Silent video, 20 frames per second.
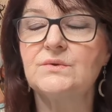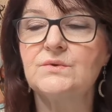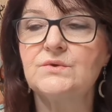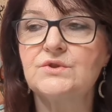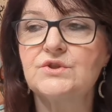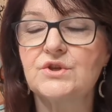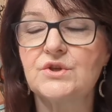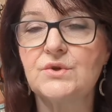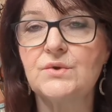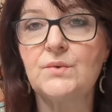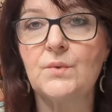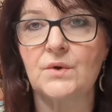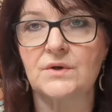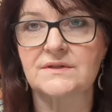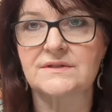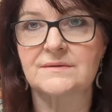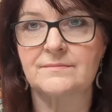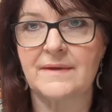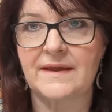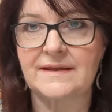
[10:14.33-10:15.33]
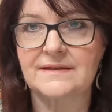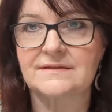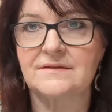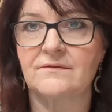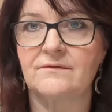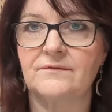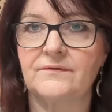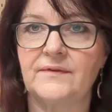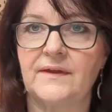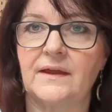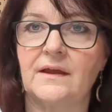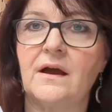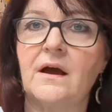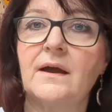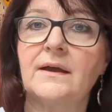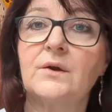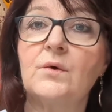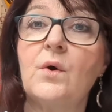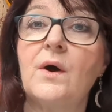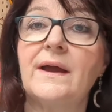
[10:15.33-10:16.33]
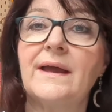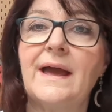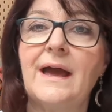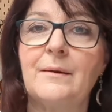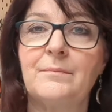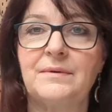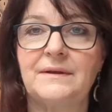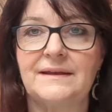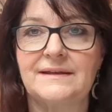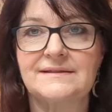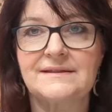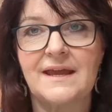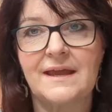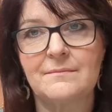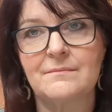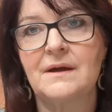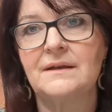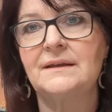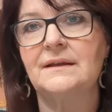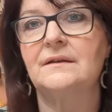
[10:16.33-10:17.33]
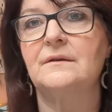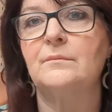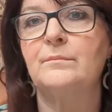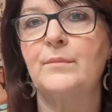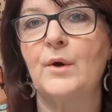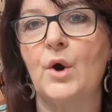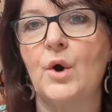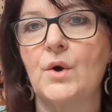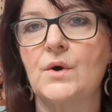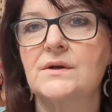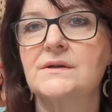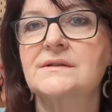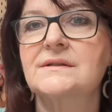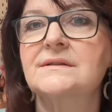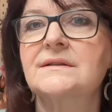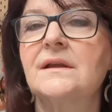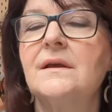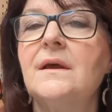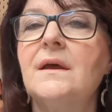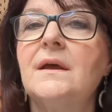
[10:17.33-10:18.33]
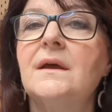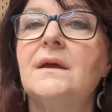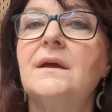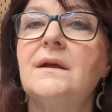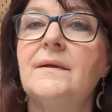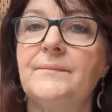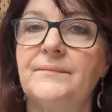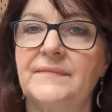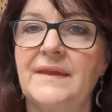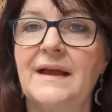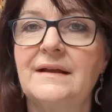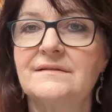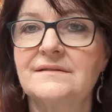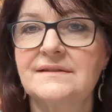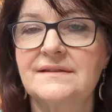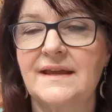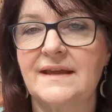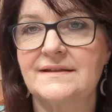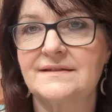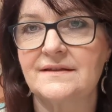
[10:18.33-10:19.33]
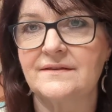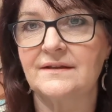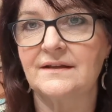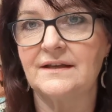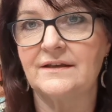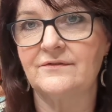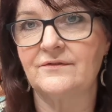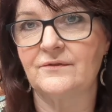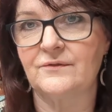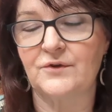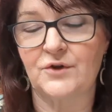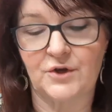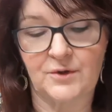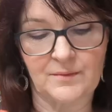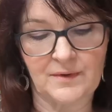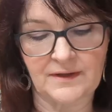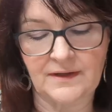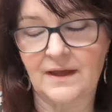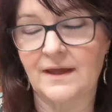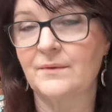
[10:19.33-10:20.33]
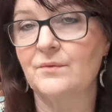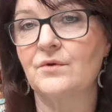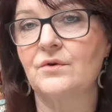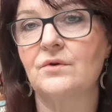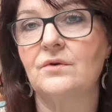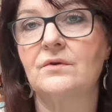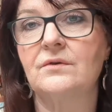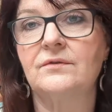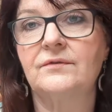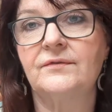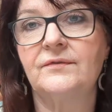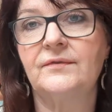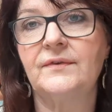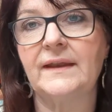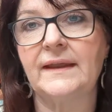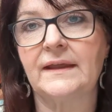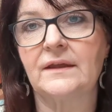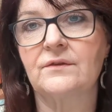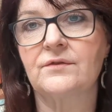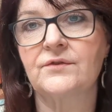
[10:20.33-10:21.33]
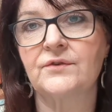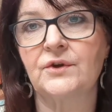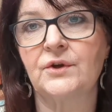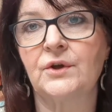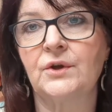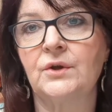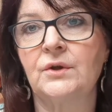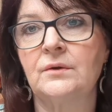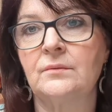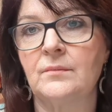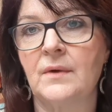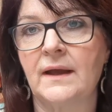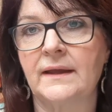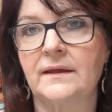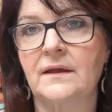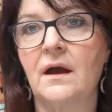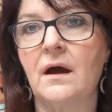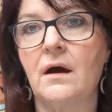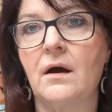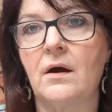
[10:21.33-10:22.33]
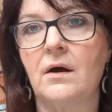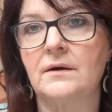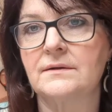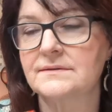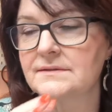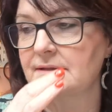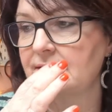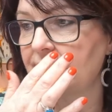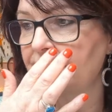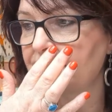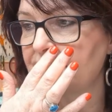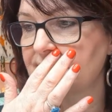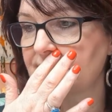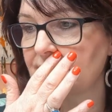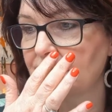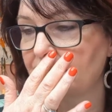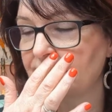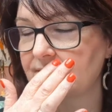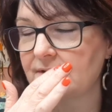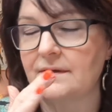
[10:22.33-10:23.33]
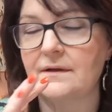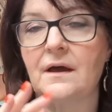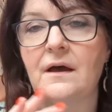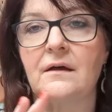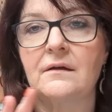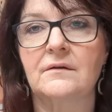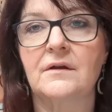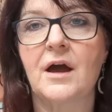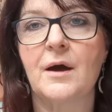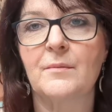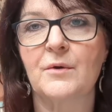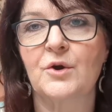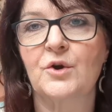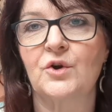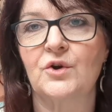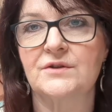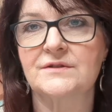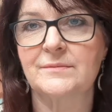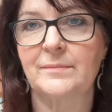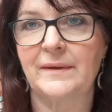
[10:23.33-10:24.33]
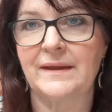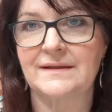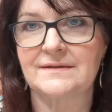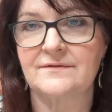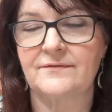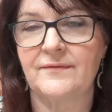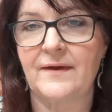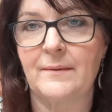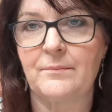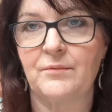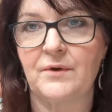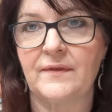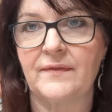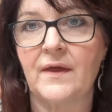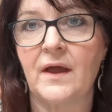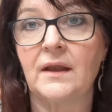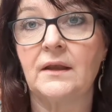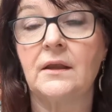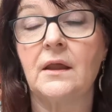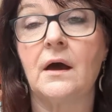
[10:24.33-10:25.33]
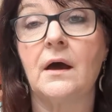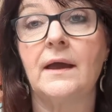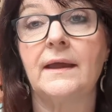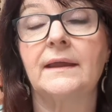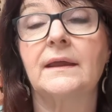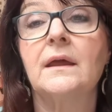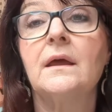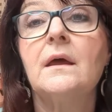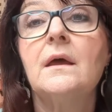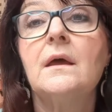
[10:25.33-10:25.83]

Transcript: do want to make something, I quite happily take my little box downstairs in the living room and I will flick through my cards, and every so often I'll come across a piece of fabric that I like